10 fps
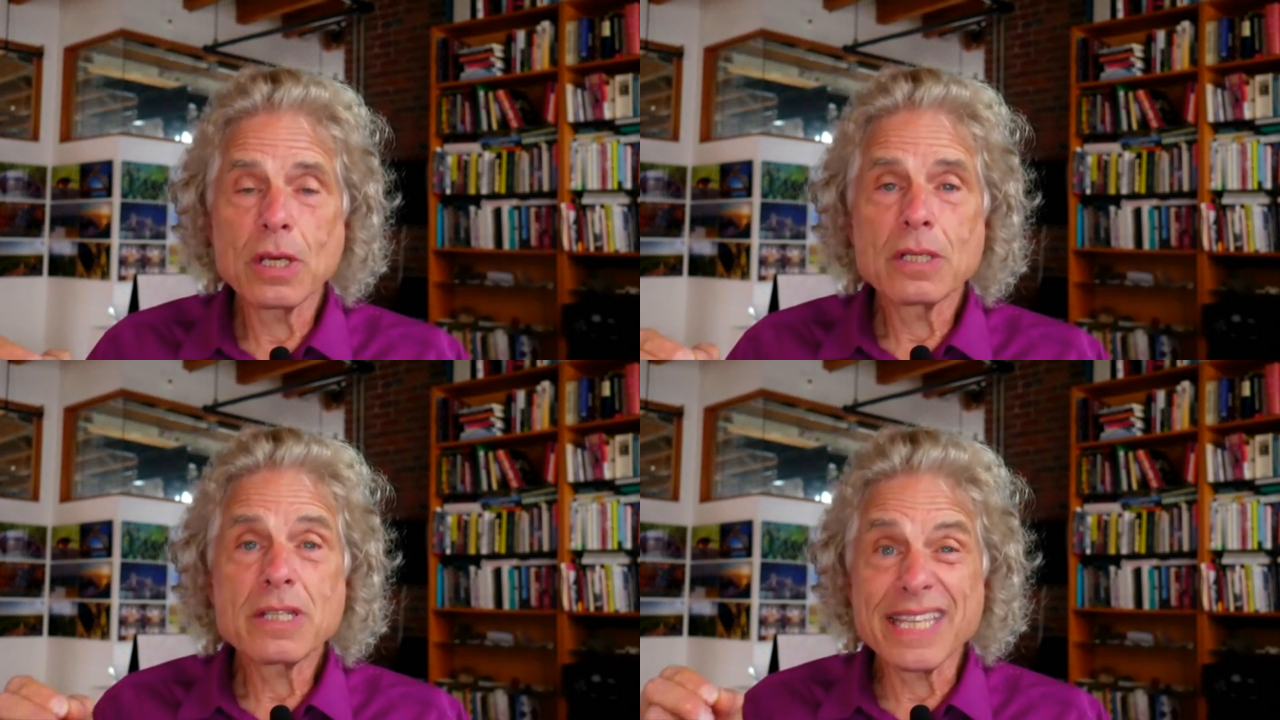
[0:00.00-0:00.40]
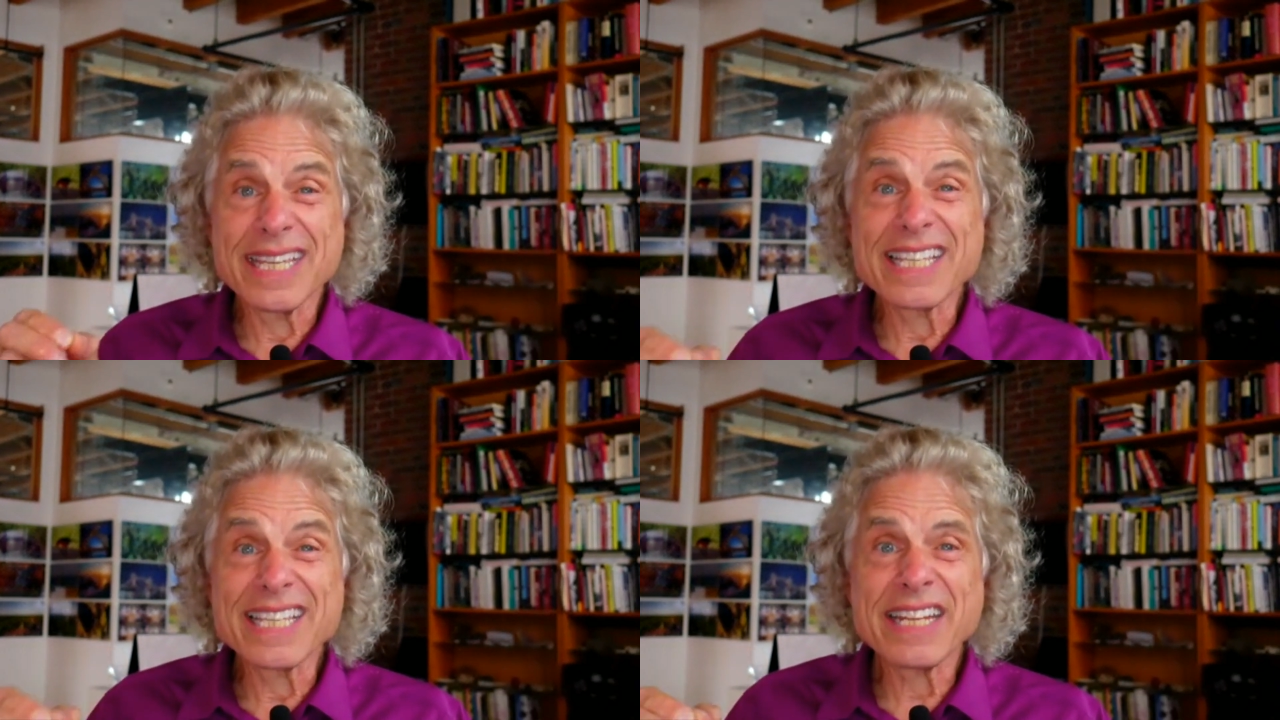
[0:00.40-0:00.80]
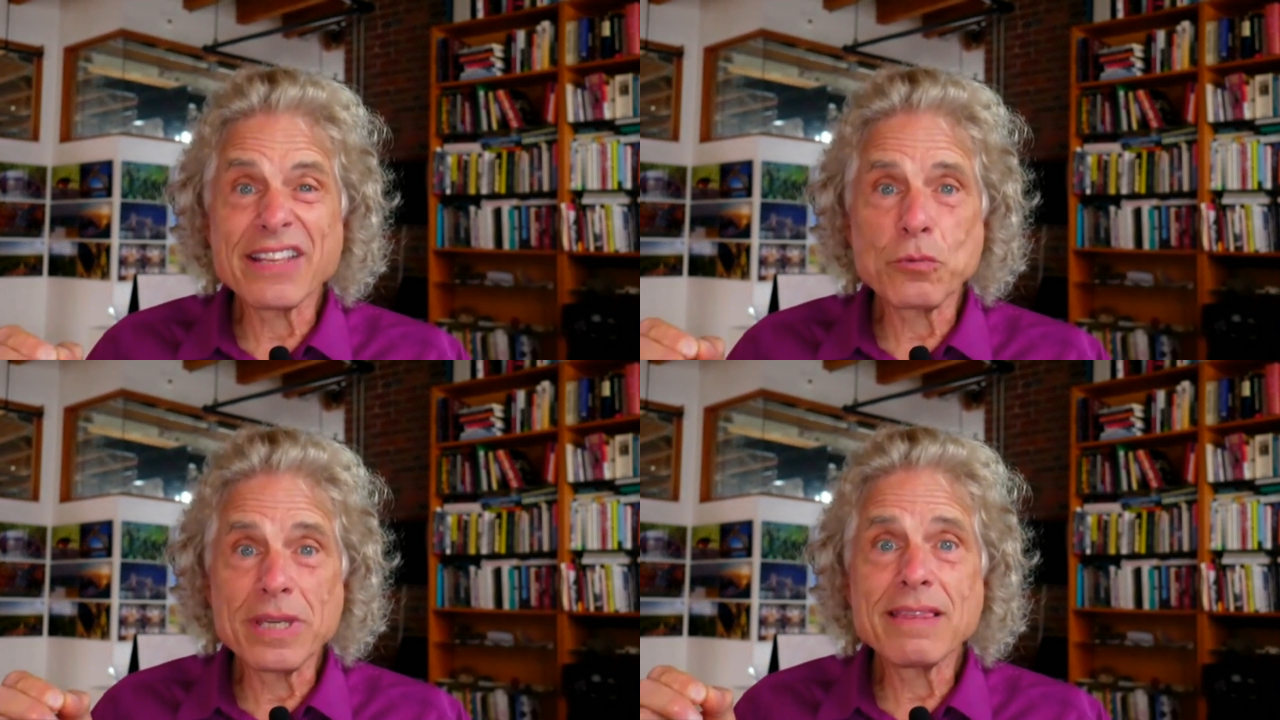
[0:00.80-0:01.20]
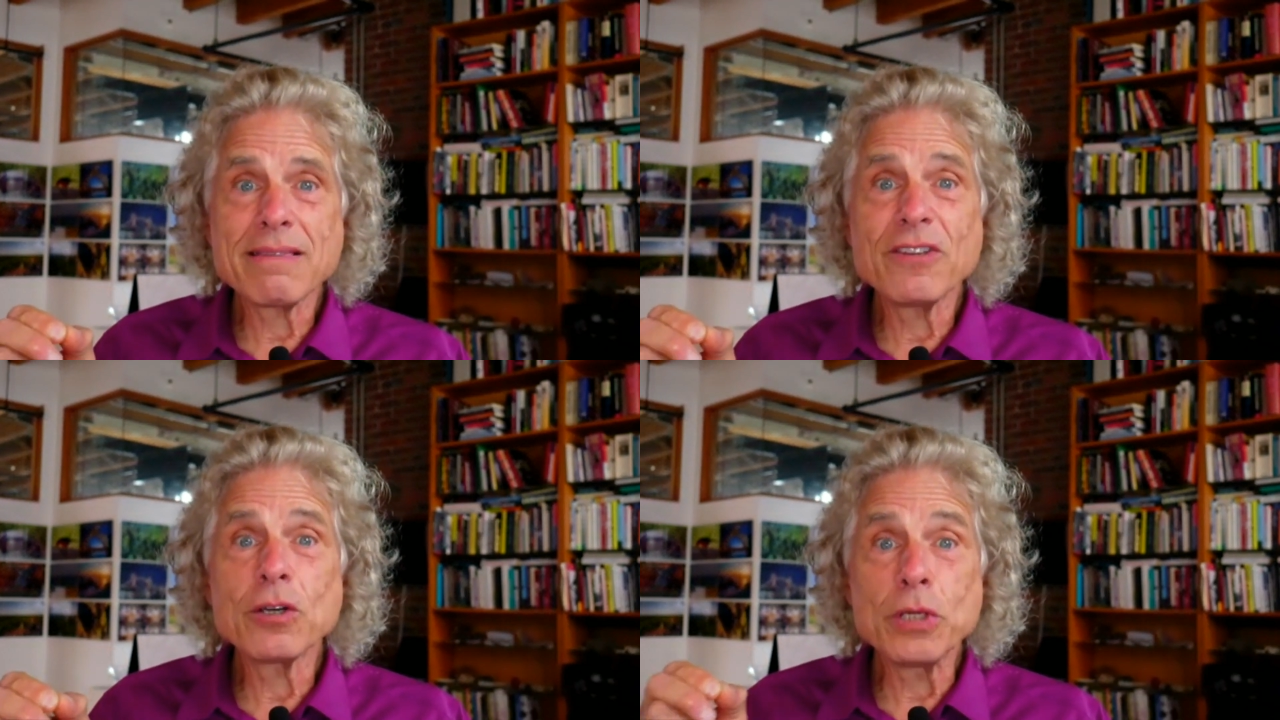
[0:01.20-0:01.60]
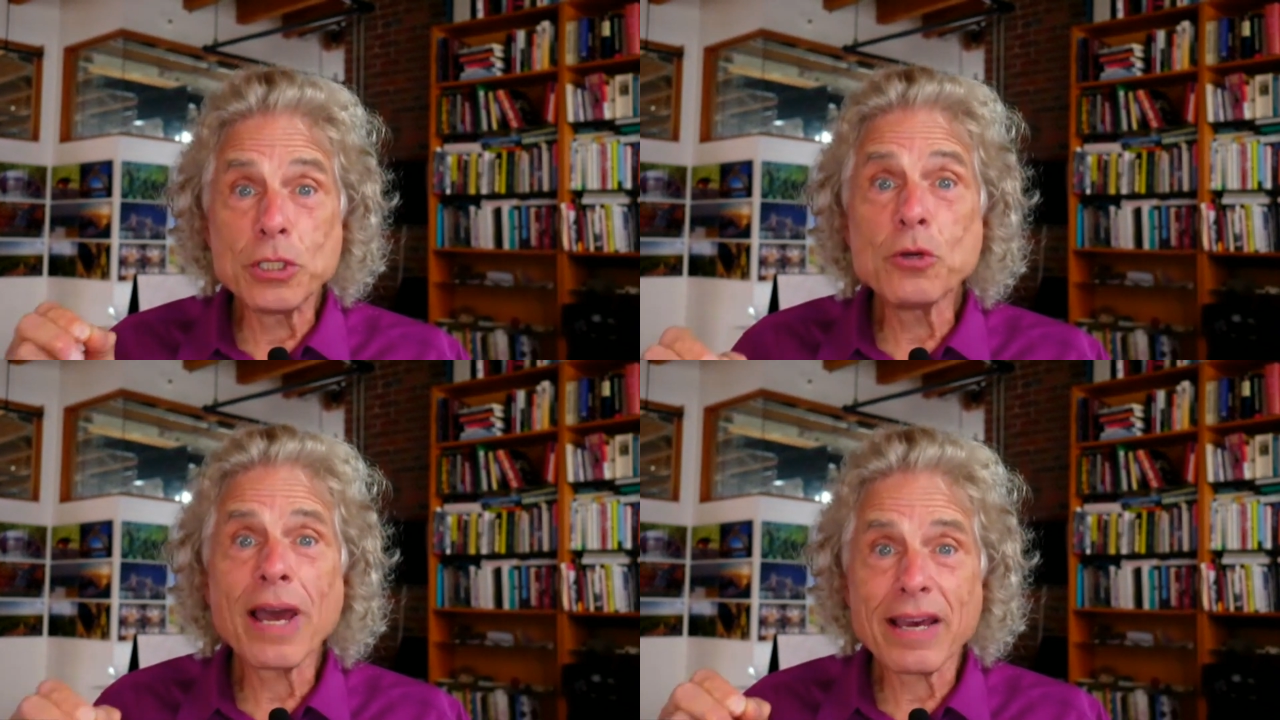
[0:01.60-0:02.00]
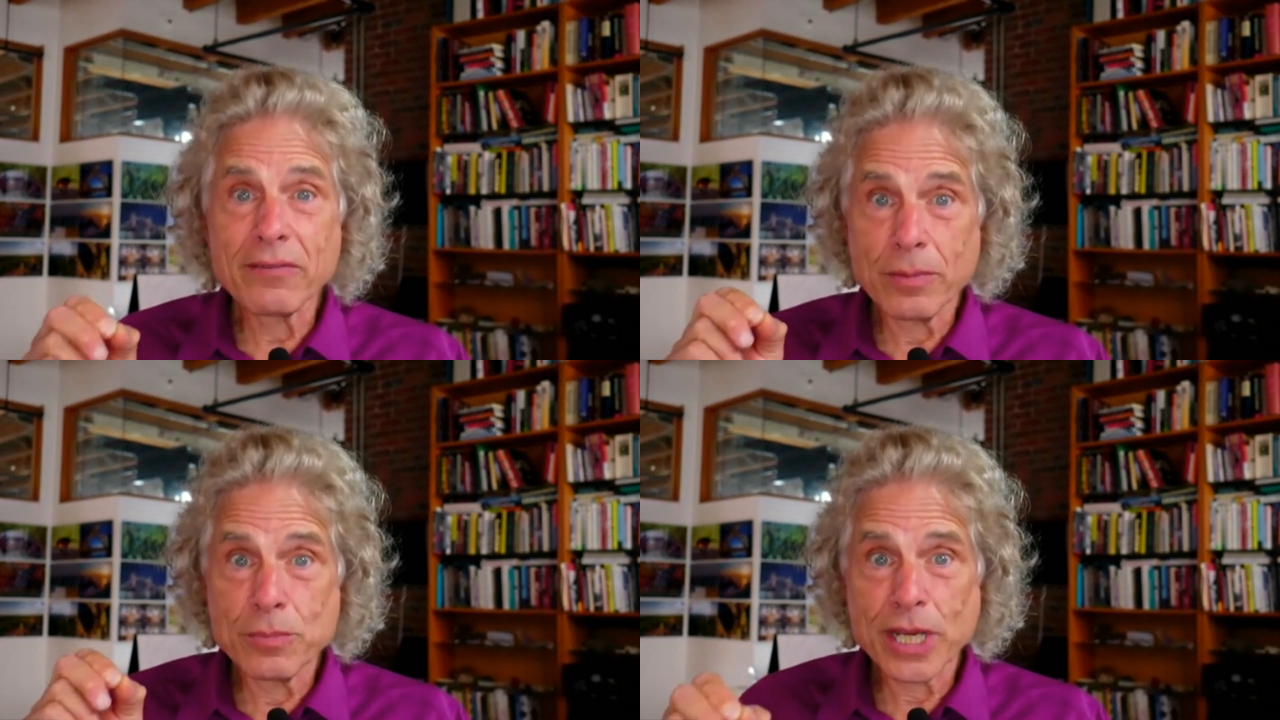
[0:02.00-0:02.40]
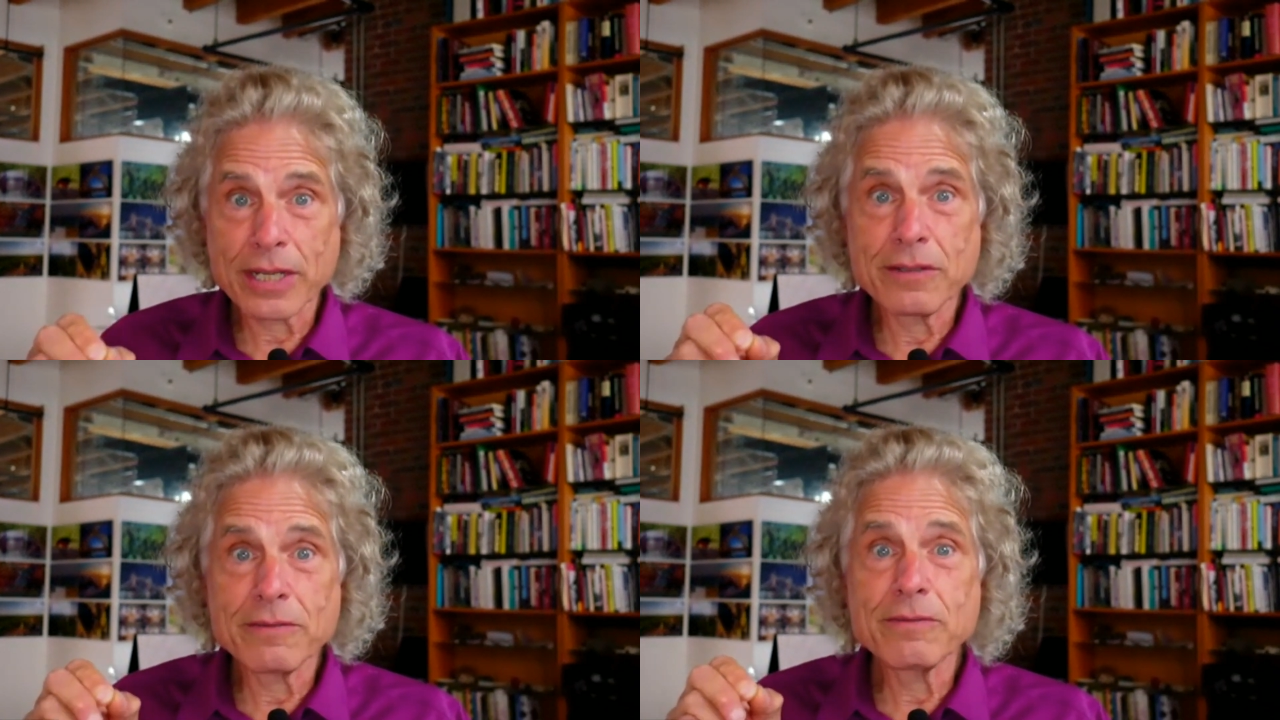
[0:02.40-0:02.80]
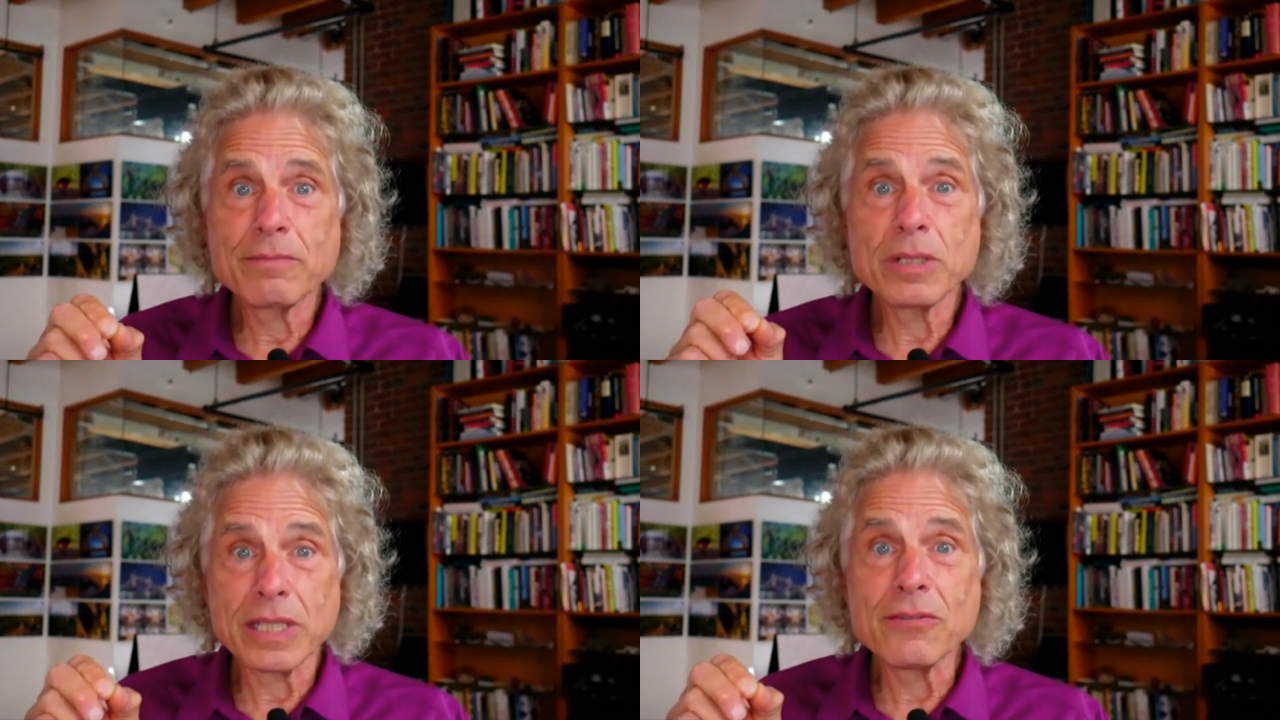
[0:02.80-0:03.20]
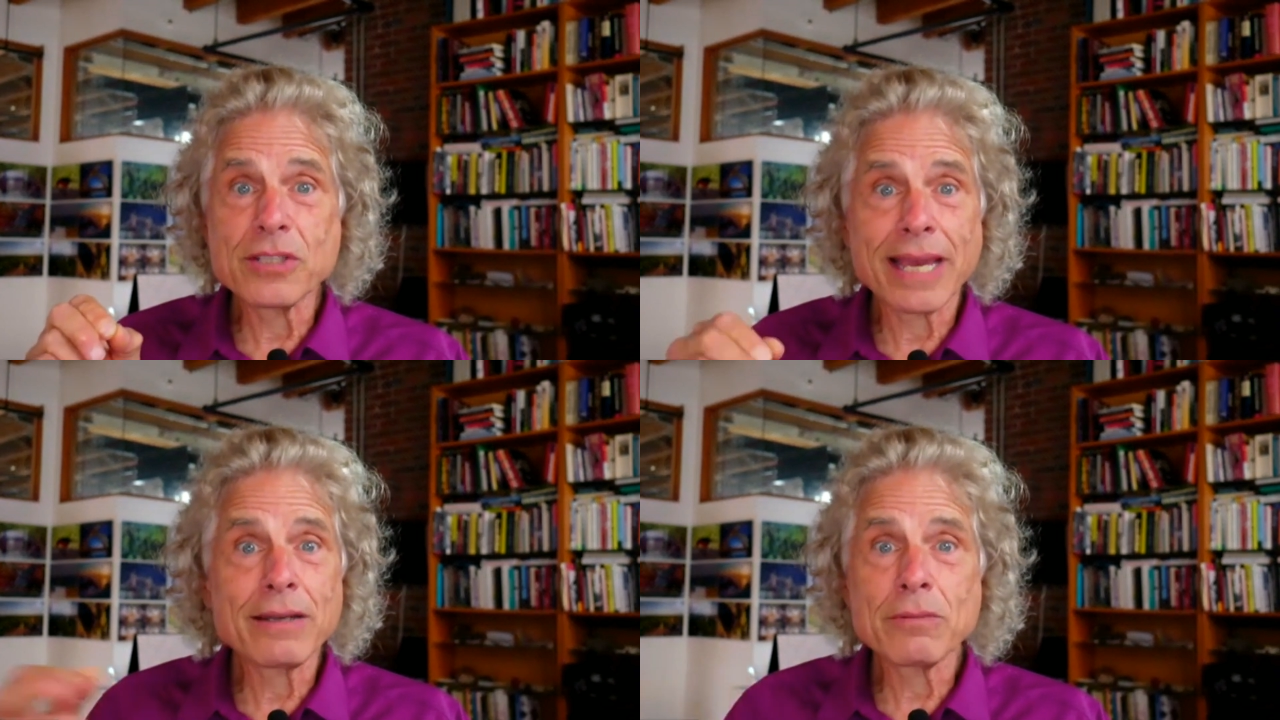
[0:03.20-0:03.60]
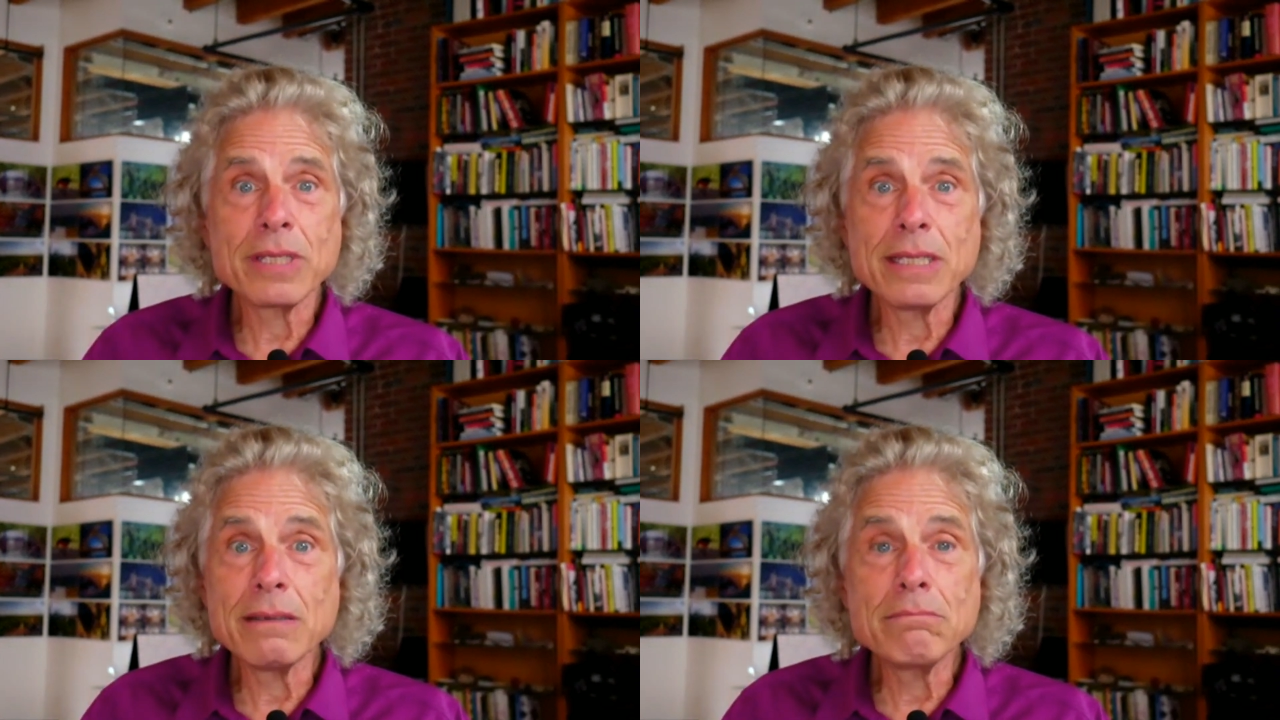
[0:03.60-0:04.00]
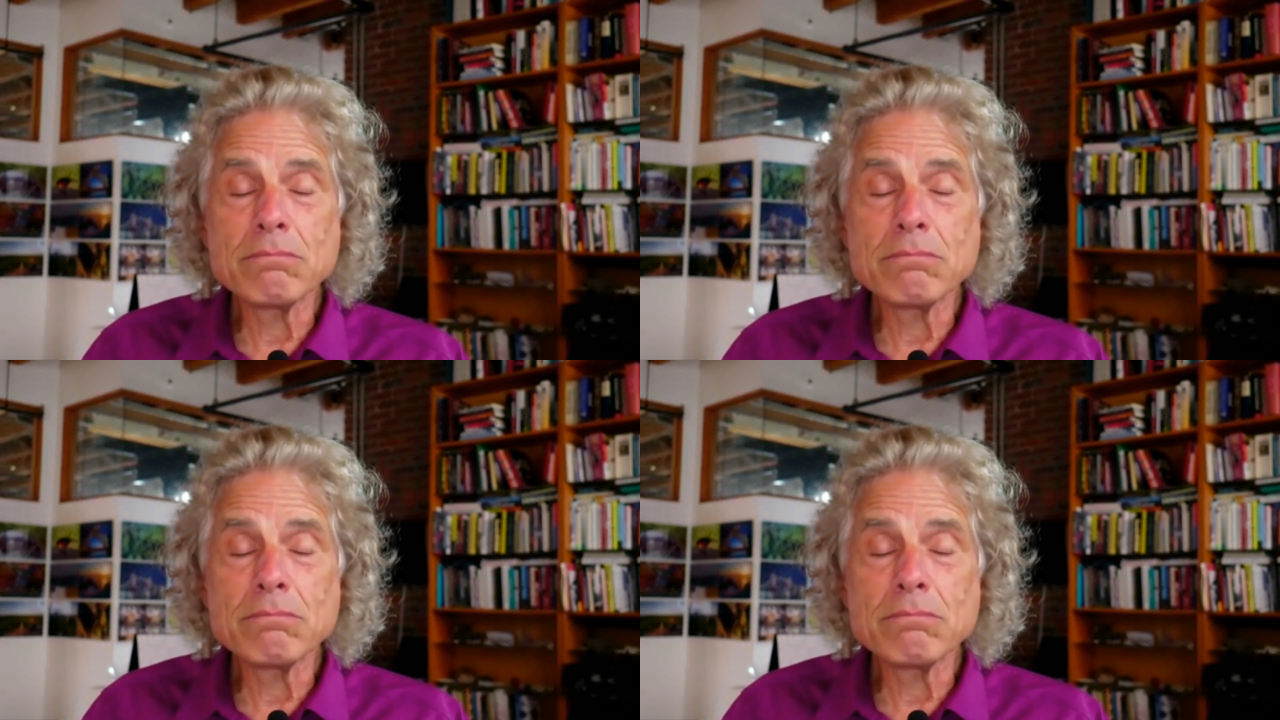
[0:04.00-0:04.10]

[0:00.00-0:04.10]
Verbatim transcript: to the extent that we feel we do have objective beliefs, how do we,